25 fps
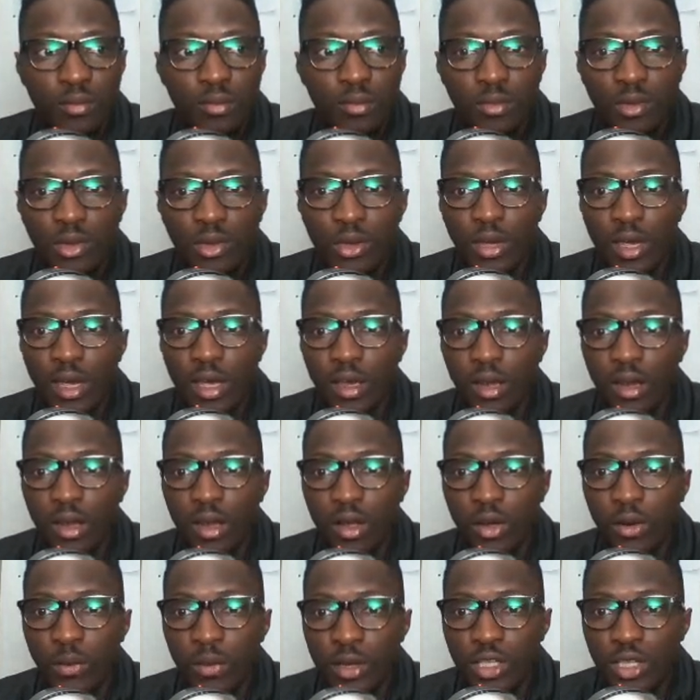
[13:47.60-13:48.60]
You're getting a
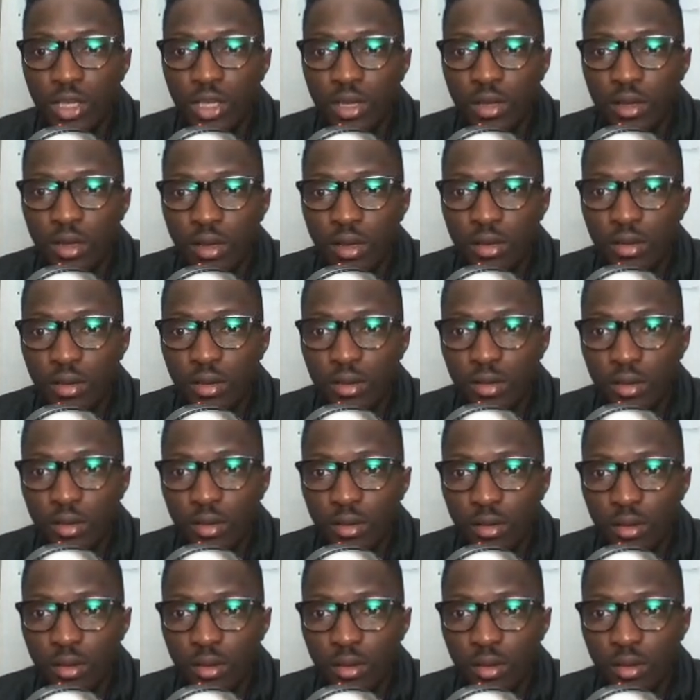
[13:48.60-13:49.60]
correction here,
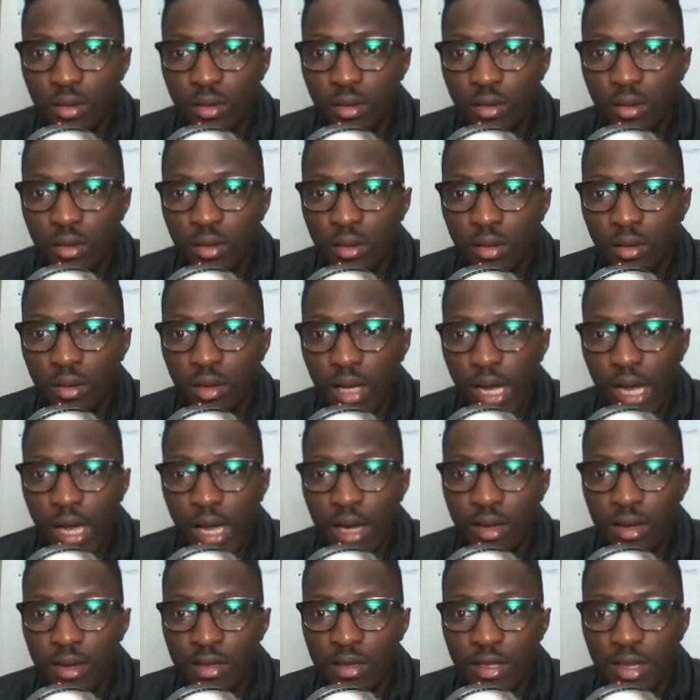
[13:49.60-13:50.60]
and
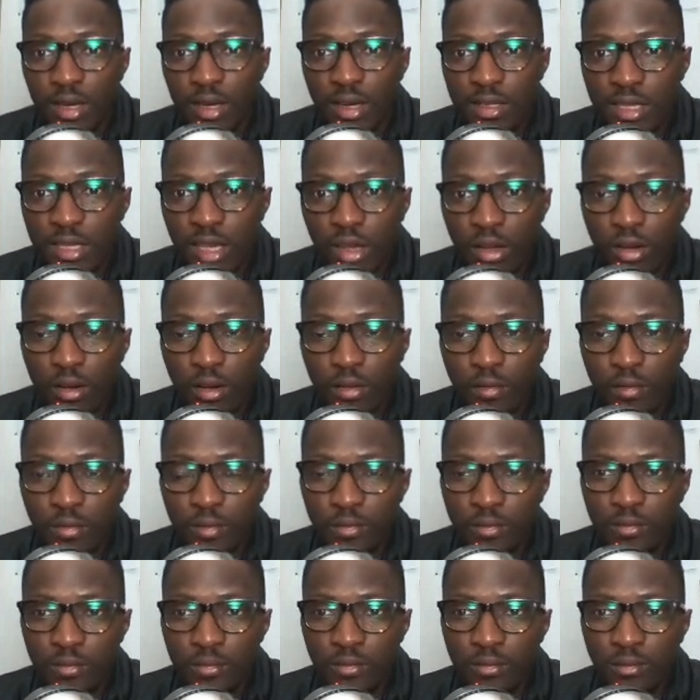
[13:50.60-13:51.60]
then it's gonna take off.
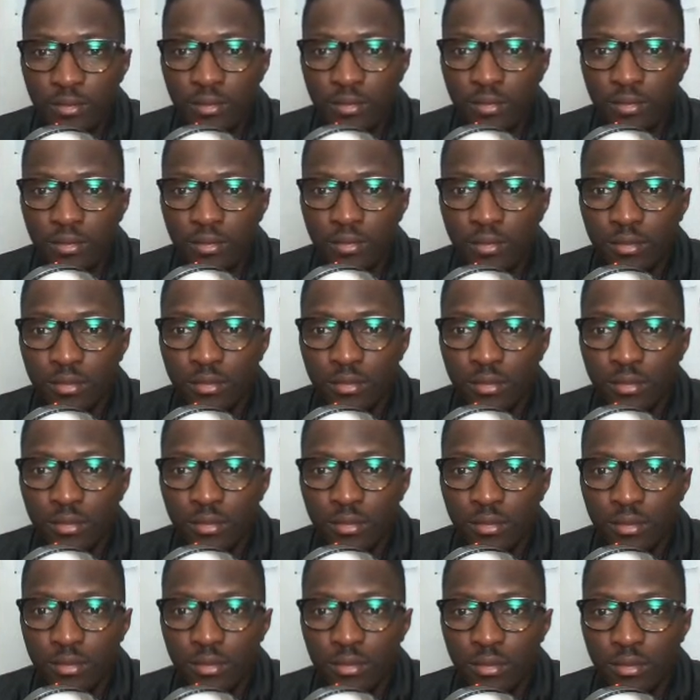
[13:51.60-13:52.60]

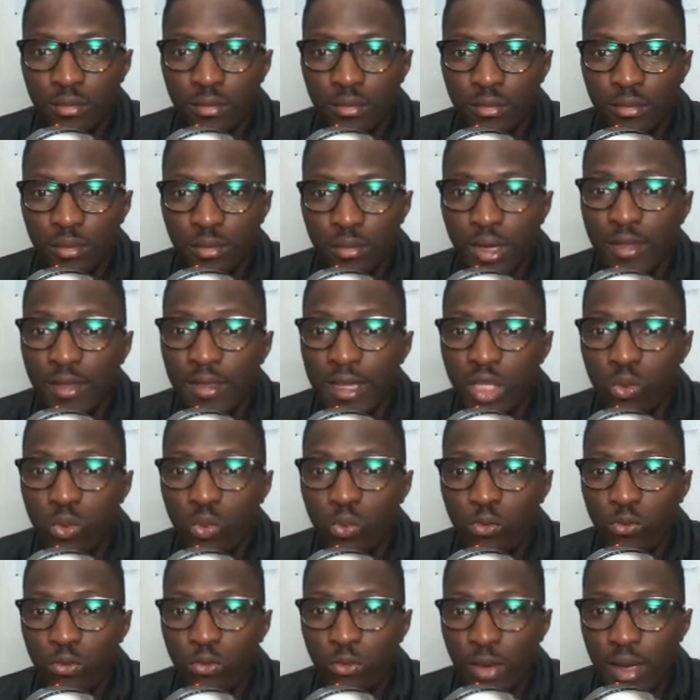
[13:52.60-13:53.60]
But this
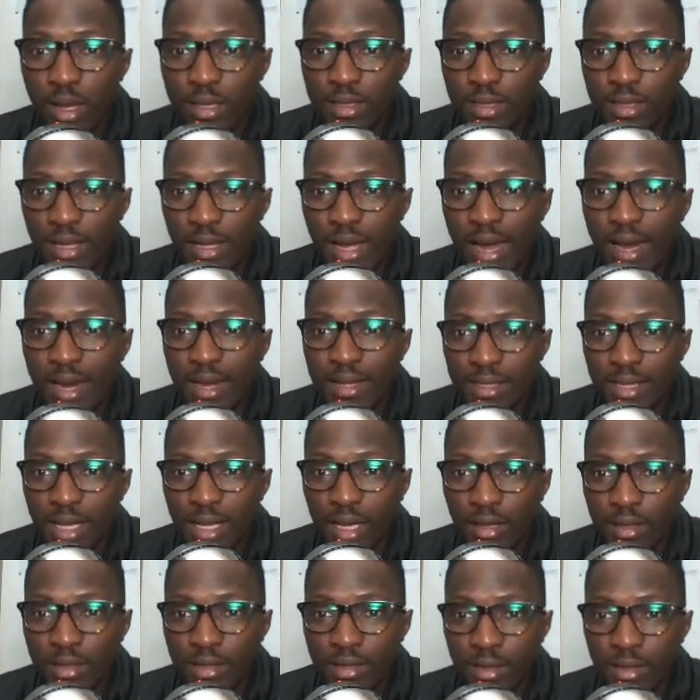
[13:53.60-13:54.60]
first and the
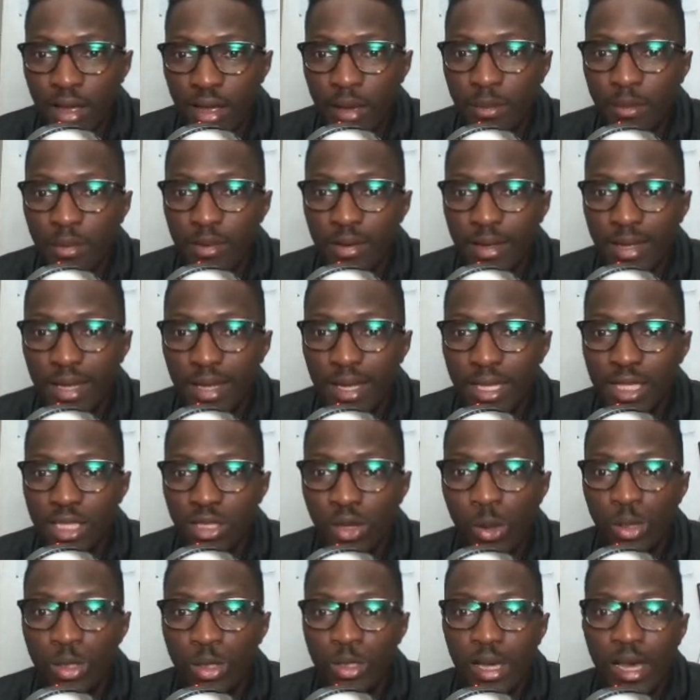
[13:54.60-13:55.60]
second step is
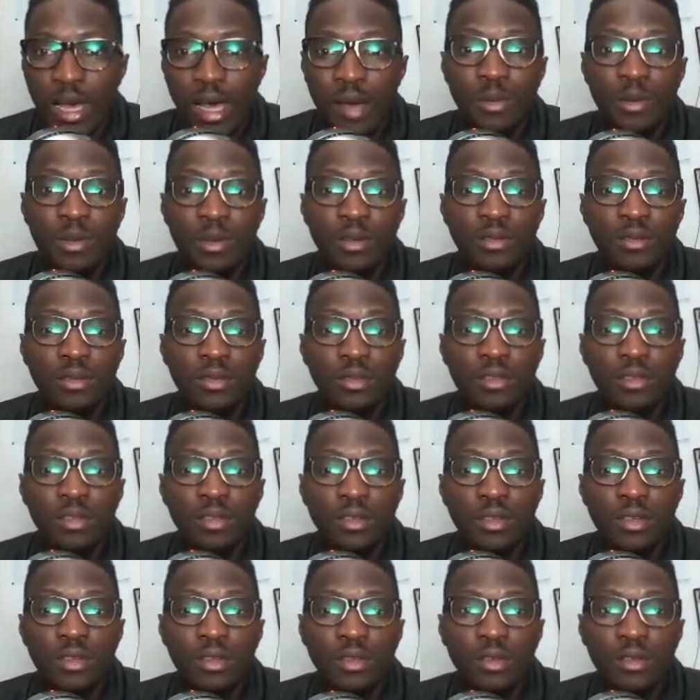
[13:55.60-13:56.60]
going to happen.
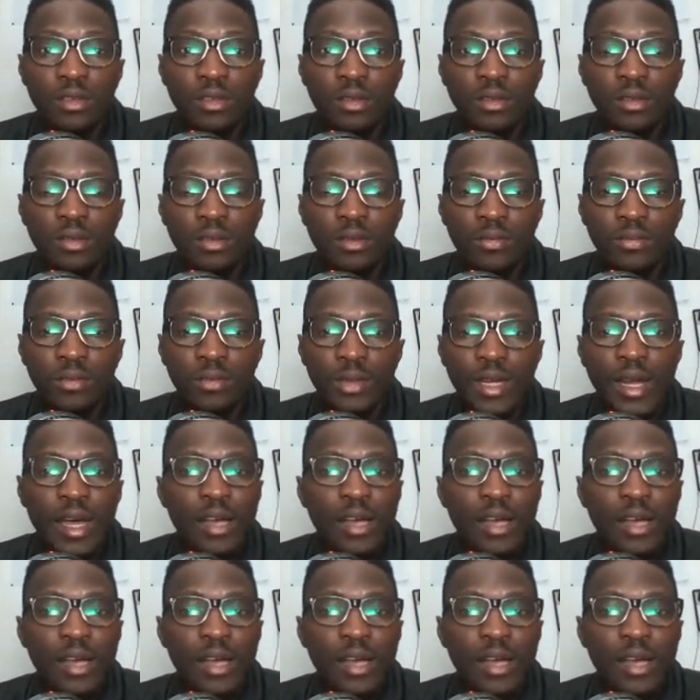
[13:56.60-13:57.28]
But how